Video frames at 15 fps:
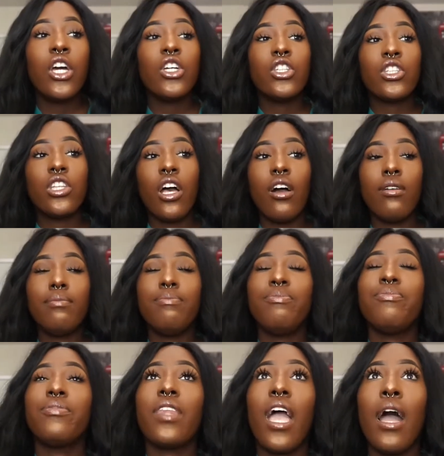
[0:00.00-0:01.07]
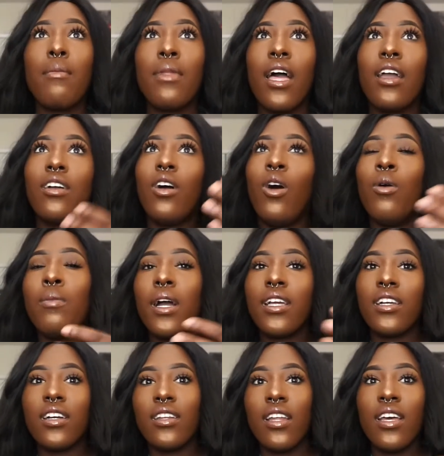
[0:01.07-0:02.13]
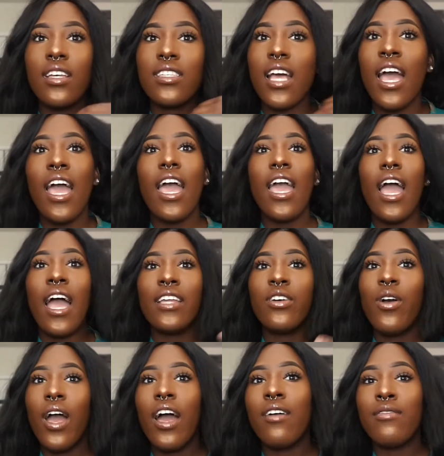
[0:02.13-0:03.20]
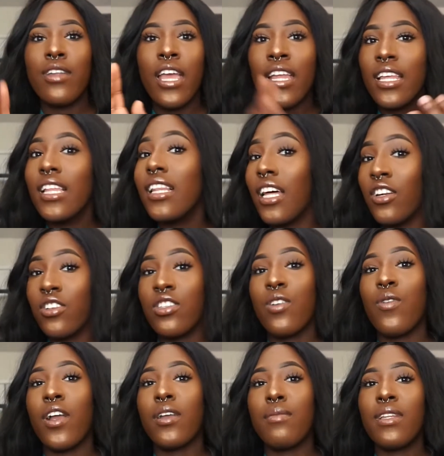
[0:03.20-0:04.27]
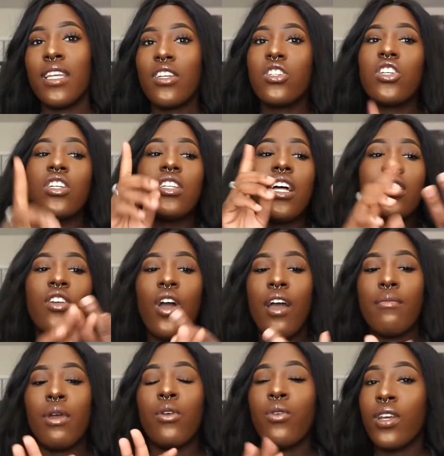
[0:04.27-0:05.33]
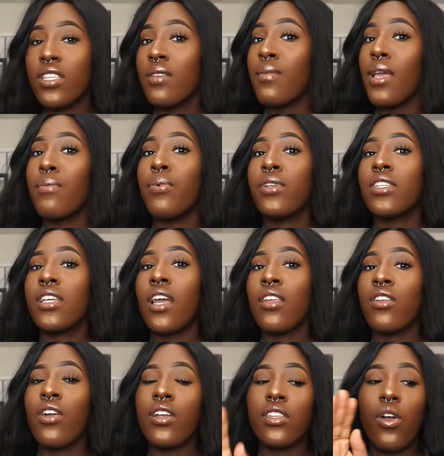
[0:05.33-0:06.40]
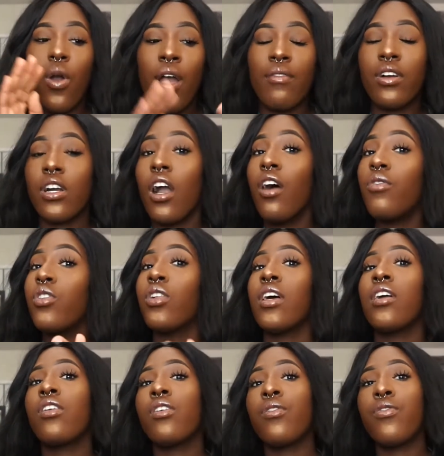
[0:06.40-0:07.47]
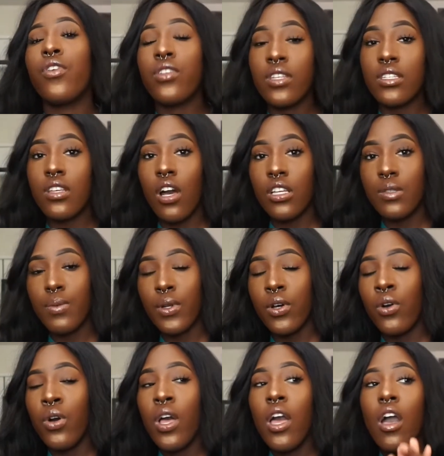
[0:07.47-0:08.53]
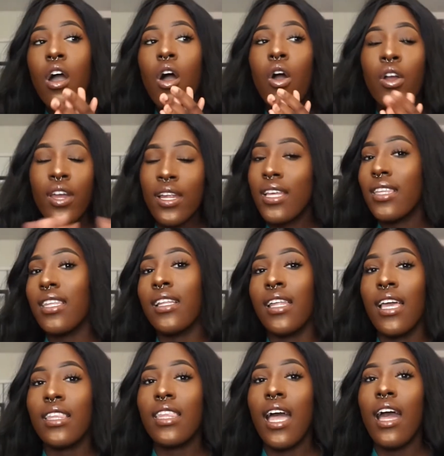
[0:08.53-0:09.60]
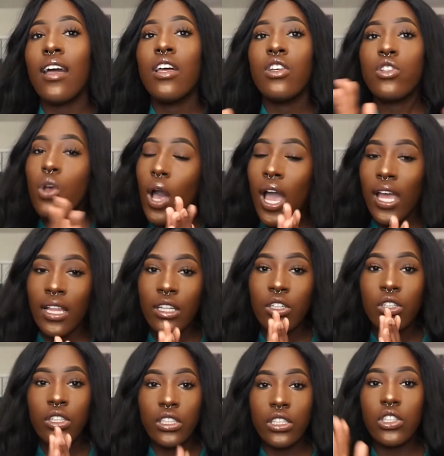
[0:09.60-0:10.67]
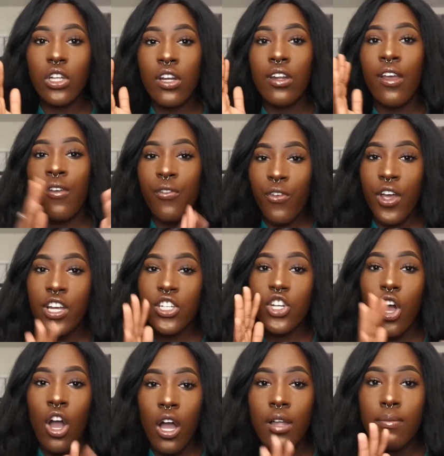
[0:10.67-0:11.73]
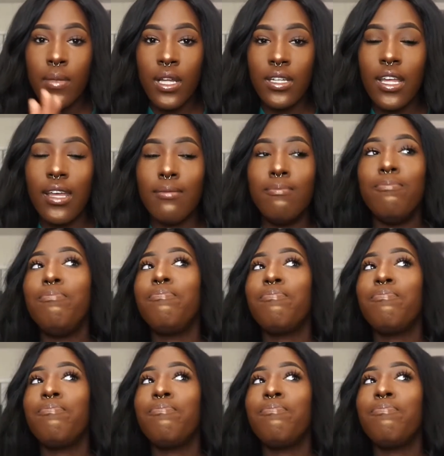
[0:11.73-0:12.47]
So I'm like, oh my goodness, I don't have any letters of recommendation. I don't have my resume put together. I don't have a cover letter for this hospital or anything like that. So I literally started fresh on Monday.